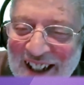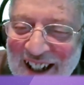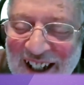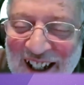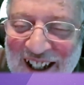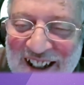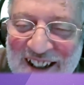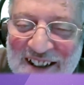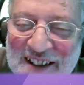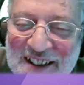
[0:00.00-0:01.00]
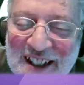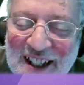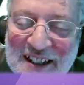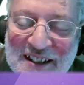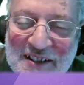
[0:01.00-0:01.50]

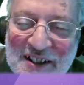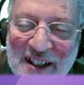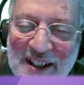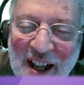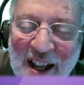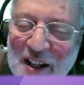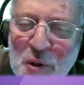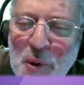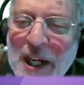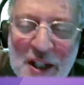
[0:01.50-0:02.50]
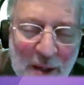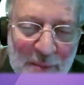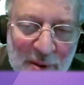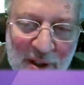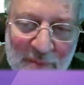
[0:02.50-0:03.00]
I had a great time
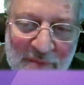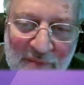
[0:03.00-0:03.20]
doing it.